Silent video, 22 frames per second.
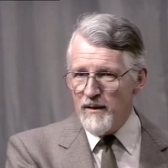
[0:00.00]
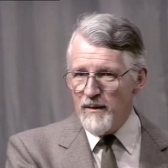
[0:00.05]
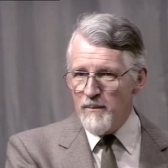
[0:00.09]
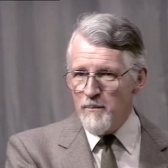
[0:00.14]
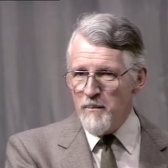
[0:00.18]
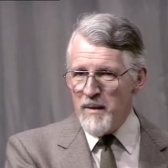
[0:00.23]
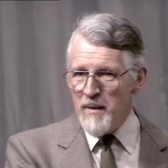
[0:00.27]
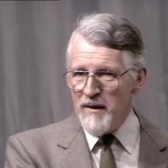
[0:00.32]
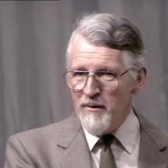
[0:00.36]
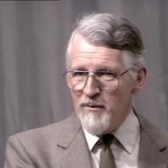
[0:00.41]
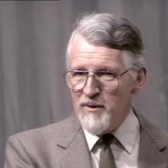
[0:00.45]

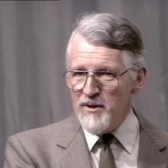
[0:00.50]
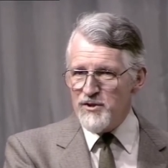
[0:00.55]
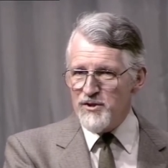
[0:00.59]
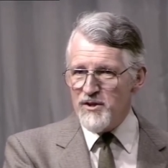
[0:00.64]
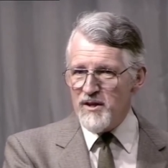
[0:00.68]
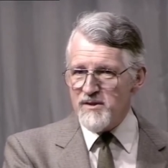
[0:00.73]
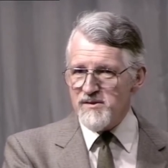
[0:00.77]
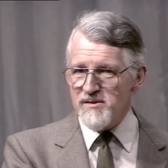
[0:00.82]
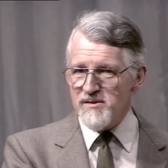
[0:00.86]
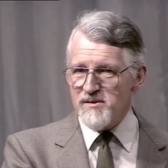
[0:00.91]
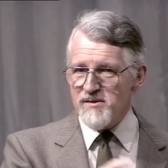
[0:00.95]
Marriage
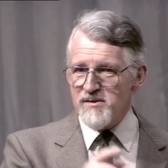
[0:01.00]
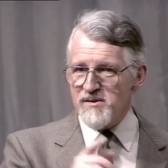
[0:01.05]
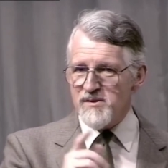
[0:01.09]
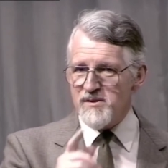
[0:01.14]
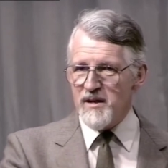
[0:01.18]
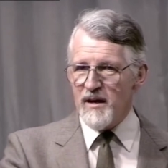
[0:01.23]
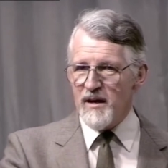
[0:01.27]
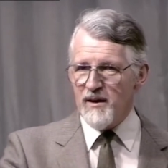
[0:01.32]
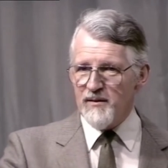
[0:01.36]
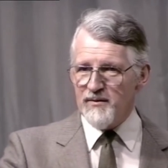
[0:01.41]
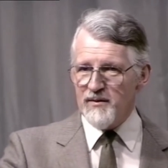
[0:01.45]
doesn't
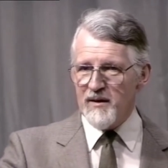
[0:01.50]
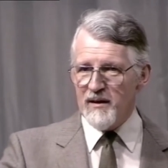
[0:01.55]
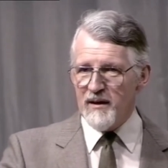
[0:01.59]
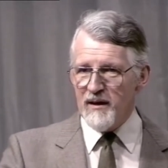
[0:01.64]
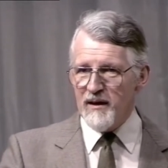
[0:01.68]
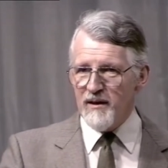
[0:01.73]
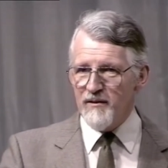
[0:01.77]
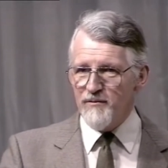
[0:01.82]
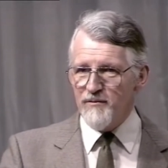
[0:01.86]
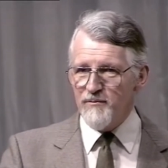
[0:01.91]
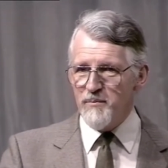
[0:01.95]
start the
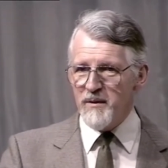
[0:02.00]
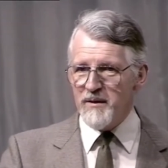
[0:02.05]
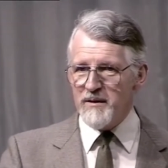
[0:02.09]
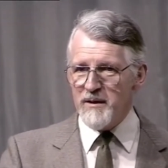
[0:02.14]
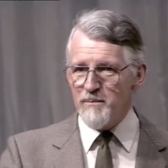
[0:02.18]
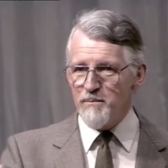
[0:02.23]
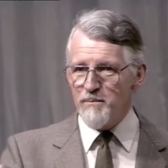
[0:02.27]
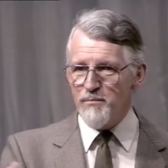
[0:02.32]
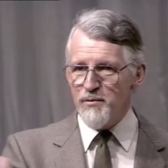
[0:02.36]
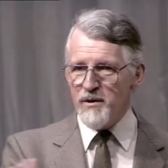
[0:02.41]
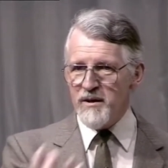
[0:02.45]
love, but
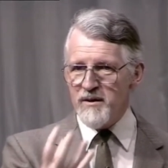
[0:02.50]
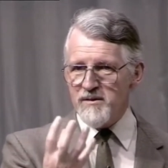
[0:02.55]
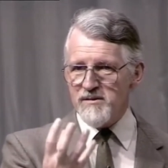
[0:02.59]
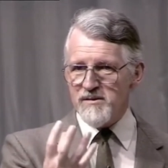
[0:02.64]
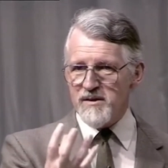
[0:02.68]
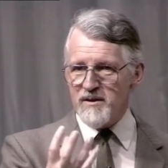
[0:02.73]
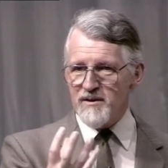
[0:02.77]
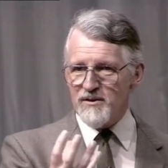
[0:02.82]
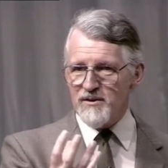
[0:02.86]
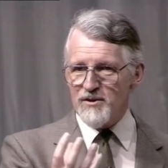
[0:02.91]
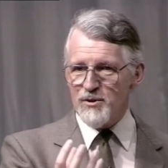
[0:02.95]
it
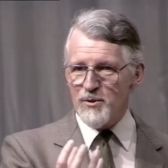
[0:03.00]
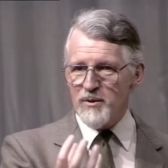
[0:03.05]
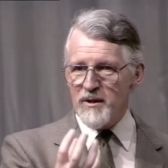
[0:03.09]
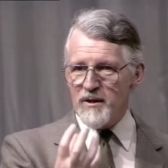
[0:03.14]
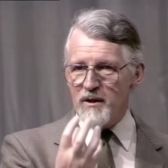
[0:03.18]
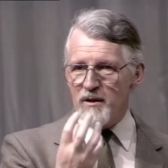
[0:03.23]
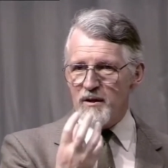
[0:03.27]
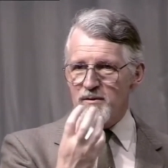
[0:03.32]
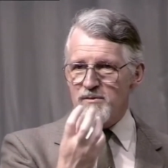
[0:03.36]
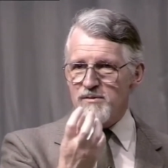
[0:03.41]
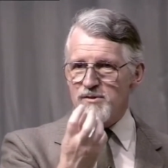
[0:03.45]
brings it to a
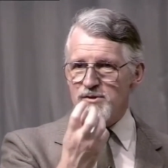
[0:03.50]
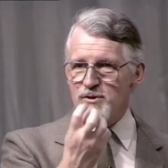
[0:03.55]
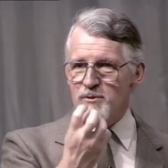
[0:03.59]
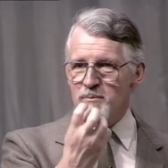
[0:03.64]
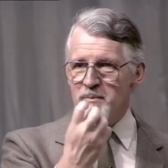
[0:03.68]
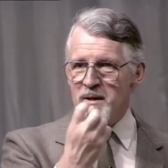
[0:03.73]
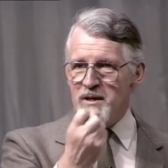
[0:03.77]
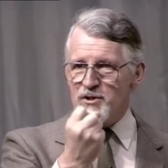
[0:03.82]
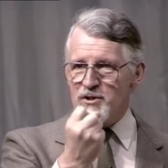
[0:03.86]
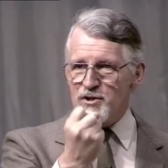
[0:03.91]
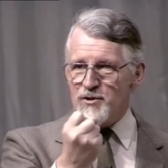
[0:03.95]

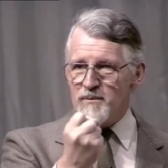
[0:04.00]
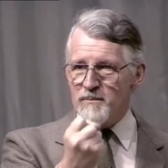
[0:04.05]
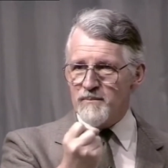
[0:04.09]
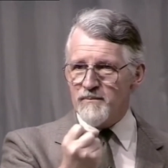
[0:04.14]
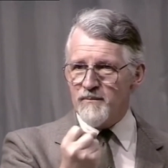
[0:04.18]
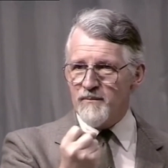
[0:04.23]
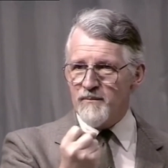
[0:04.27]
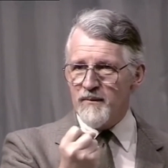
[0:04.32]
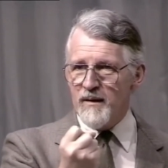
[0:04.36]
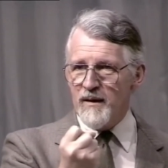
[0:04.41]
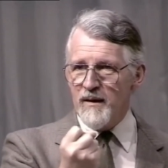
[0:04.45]
consummation,
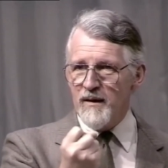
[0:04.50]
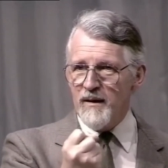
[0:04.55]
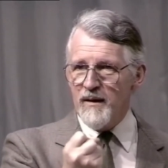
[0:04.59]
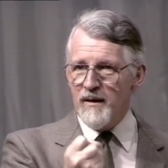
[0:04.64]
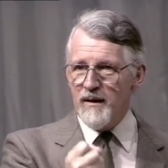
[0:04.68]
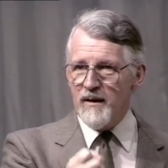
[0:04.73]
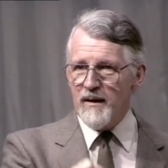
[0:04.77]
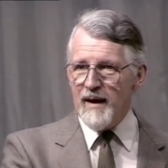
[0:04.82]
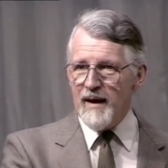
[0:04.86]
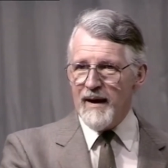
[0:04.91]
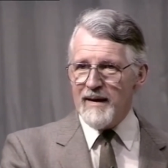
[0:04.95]

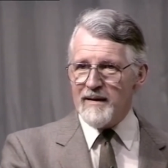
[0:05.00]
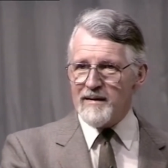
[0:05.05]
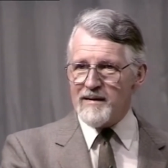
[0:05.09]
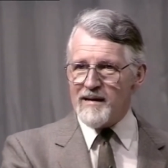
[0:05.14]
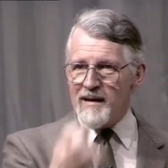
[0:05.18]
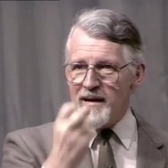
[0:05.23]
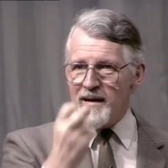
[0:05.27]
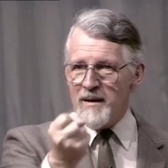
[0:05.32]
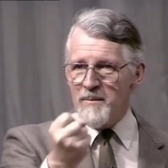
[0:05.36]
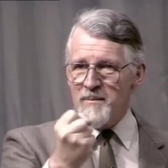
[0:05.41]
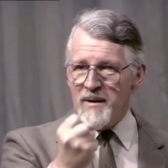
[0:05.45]
a
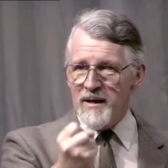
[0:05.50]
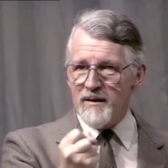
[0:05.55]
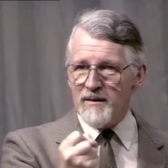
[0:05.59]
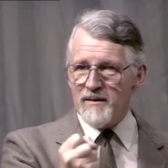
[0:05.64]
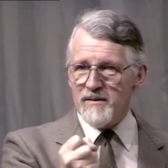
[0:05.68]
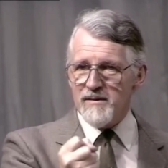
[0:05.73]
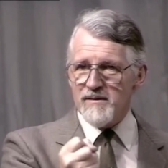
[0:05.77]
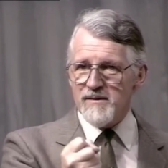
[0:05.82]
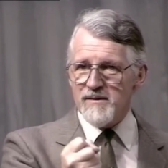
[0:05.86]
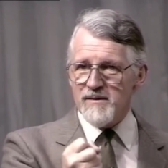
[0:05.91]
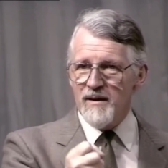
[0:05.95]

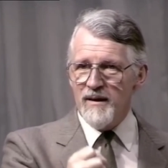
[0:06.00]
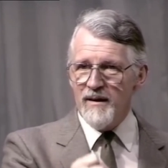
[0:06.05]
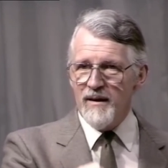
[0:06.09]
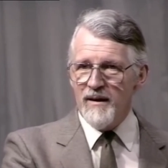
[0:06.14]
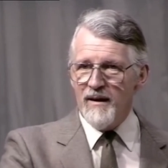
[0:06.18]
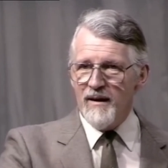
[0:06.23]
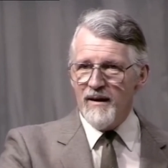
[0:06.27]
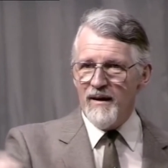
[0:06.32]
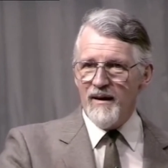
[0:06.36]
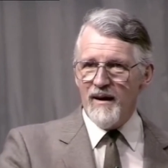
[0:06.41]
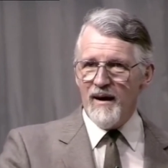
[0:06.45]
climax,
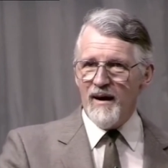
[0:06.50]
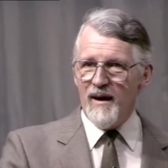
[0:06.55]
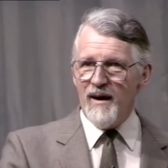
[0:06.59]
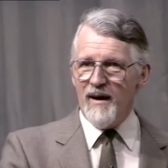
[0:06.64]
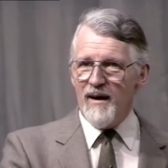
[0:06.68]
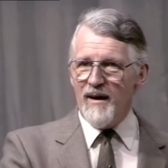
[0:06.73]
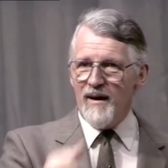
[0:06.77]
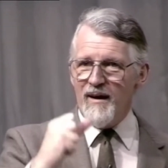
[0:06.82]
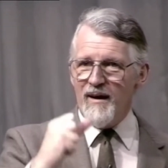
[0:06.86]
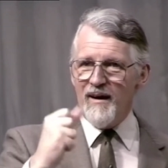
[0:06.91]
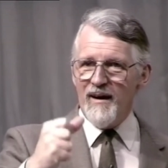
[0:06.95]

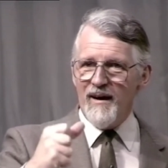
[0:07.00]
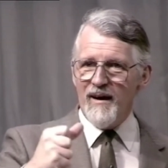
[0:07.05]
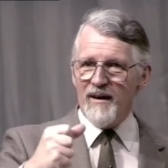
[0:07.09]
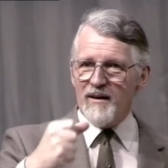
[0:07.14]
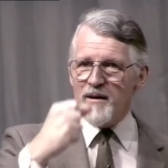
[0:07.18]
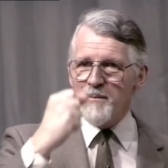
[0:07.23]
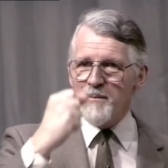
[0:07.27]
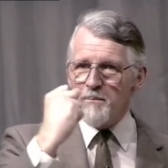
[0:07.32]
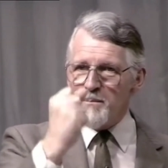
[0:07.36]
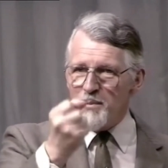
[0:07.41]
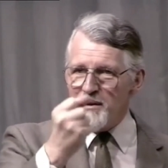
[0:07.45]
uh, a
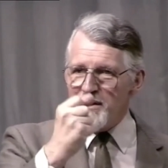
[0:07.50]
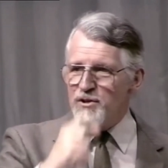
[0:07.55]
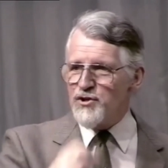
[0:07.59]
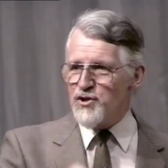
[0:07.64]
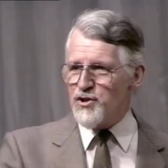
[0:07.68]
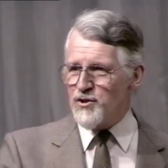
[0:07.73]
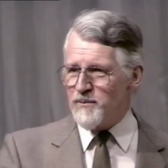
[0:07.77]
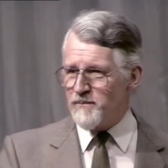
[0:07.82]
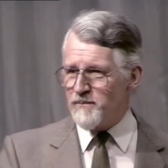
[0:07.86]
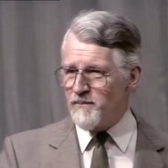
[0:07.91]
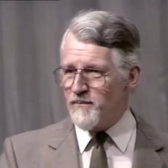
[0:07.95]

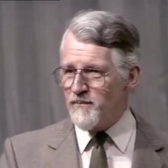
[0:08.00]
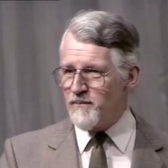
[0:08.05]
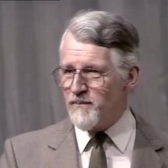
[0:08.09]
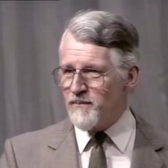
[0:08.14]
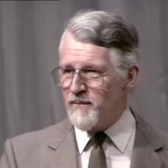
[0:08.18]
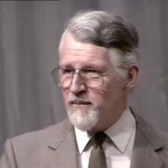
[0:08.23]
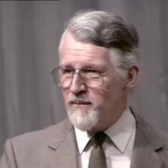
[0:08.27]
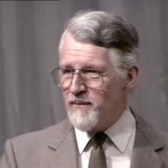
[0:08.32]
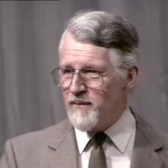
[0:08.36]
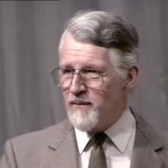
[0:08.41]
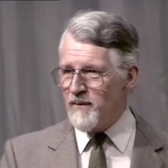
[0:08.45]
completion.
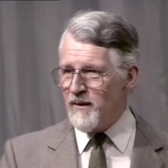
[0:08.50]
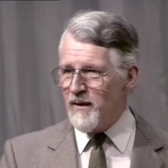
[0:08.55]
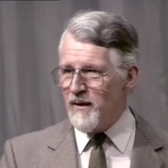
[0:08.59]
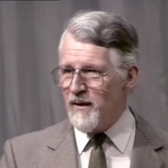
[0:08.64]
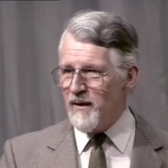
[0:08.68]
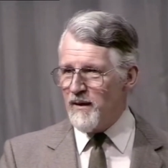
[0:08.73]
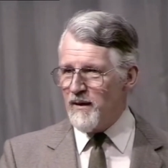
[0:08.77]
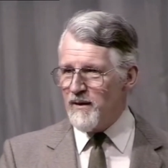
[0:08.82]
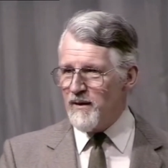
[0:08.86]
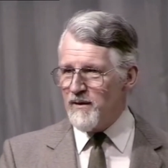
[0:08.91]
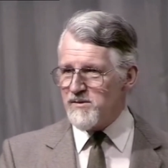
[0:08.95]

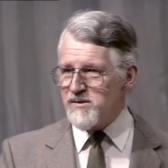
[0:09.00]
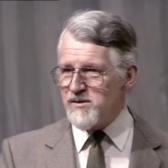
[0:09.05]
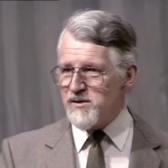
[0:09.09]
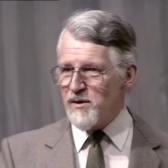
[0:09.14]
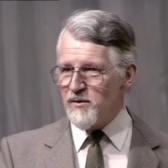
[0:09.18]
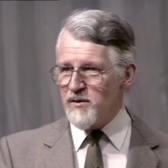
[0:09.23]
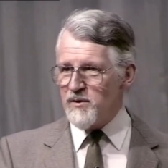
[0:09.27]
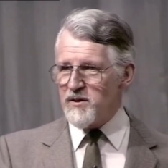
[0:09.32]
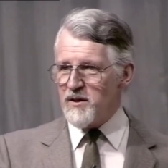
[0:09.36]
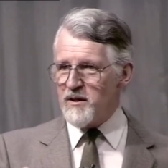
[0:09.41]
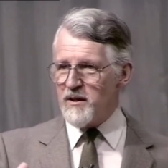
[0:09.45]

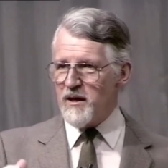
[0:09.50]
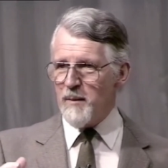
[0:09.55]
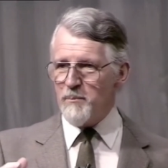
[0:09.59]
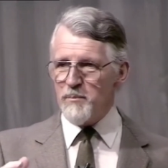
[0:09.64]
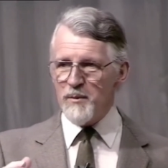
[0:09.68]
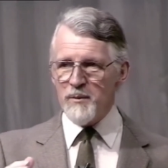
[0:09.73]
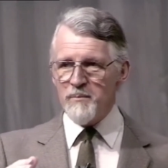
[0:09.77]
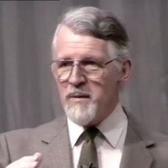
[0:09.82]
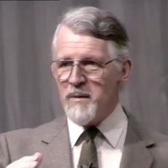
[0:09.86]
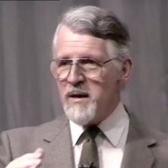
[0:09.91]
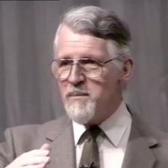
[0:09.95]
So that a
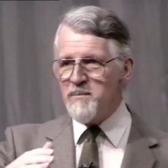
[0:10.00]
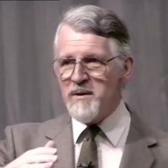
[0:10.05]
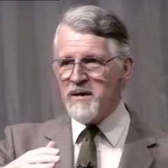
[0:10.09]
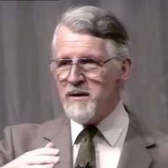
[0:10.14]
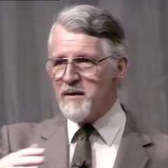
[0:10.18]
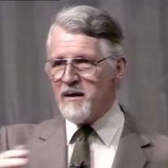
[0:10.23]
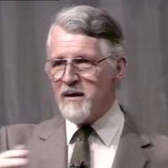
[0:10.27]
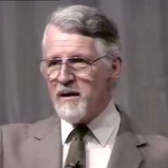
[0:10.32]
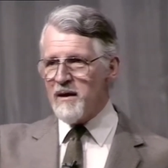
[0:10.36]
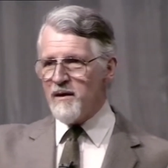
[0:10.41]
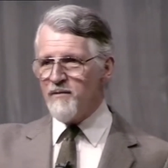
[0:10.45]
couple may be
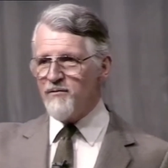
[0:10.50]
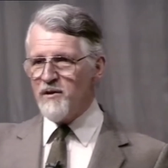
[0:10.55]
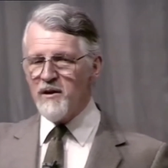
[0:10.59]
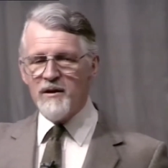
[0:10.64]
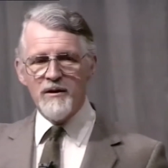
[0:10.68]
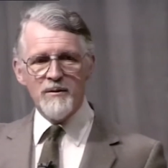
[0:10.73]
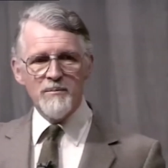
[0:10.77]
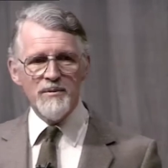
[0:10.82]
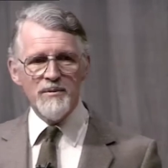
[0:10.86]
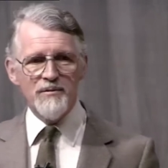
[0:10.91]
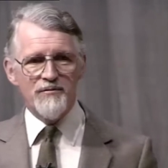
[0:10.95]
in love
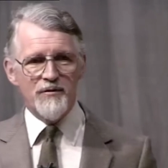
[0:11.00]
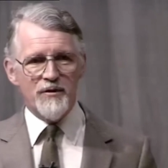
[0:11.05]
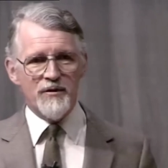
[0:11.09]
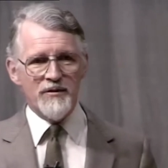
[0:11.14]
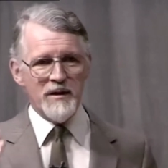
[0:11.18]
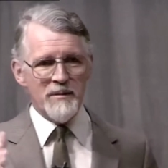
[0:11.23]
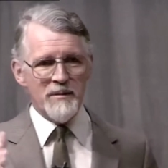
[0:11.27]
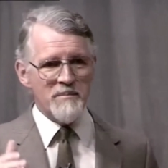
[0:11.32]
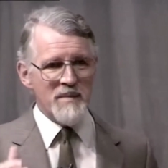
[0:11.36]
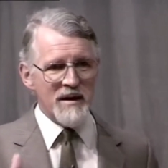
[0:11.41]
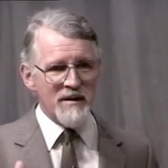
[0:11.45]
long before
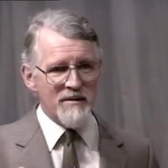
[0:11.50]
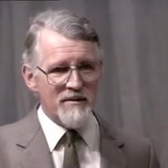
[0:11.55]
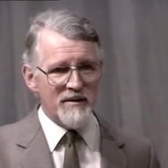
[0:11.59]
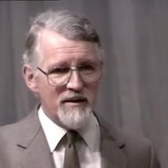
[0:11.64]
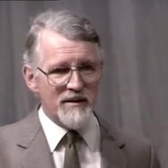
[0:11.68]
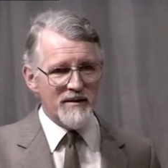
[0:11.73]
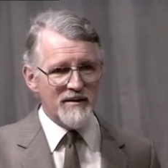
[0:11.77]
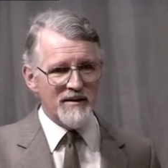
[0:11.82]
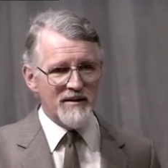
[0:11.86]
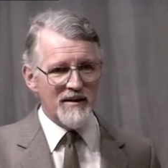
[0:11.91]
they're married,